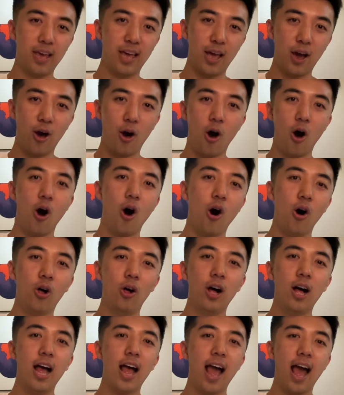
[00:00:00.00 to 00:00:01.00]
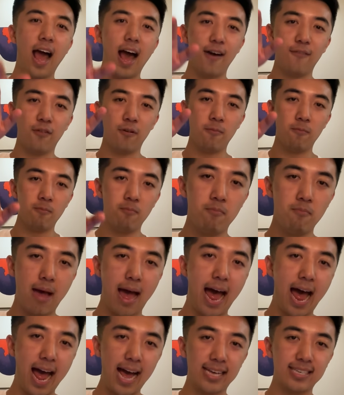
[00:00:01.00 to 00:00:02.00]
they all have
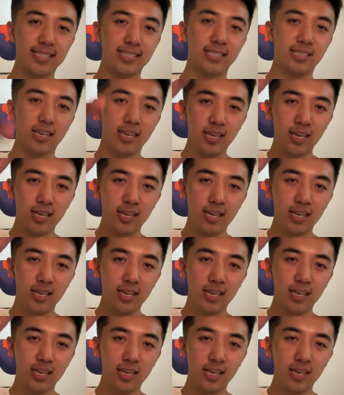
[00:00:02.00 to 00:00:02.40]
max